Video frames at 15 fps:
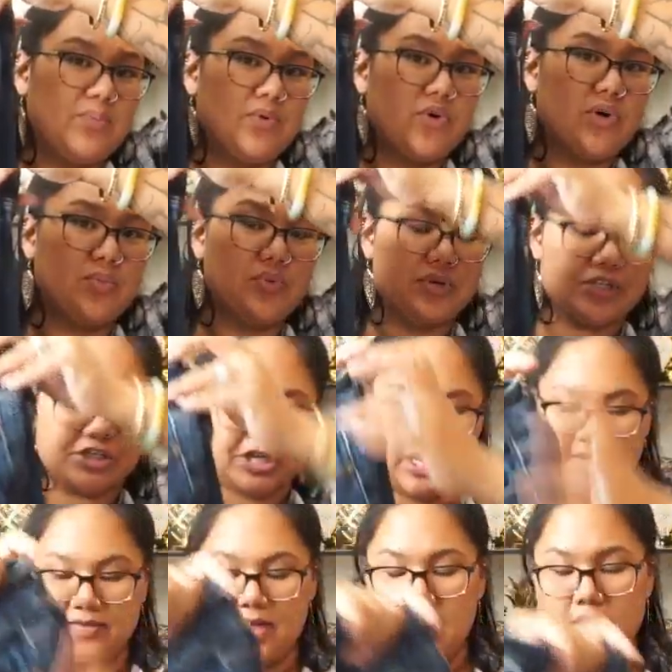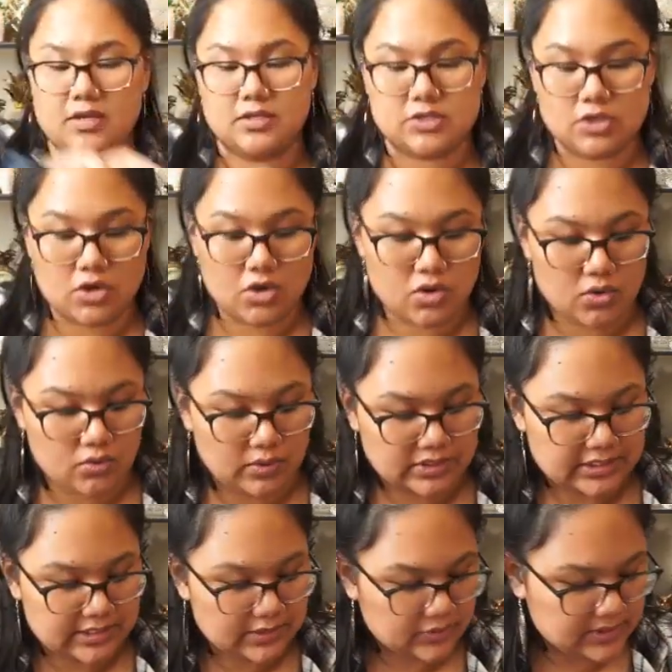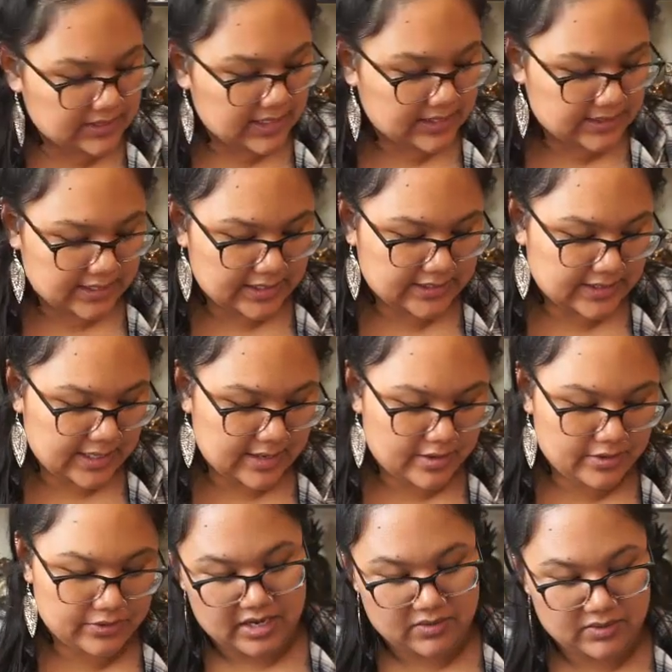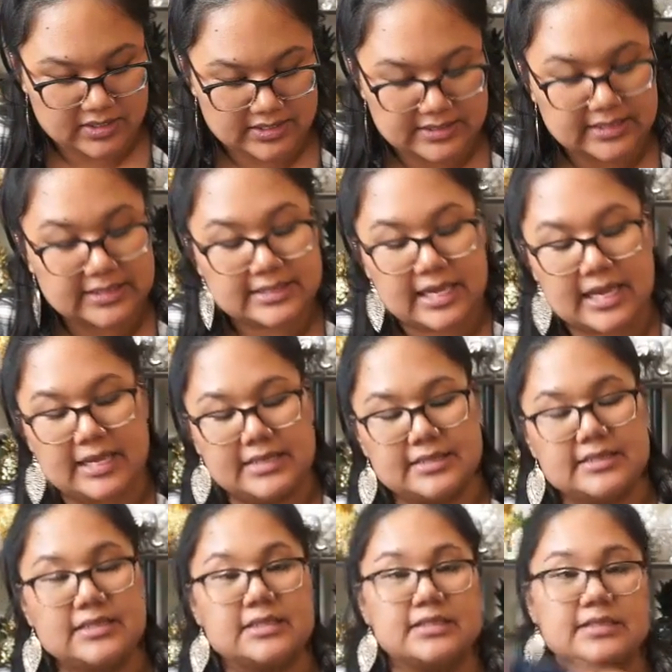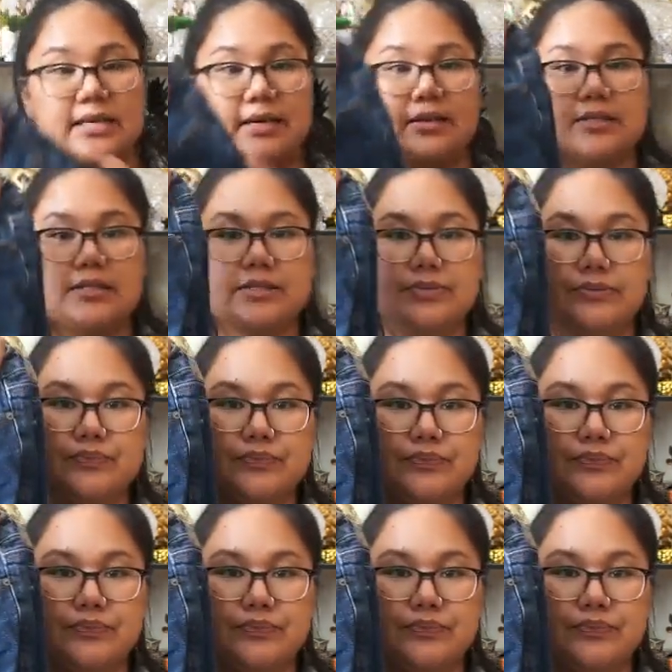people appreciate that so what did what size did I say that was a size 6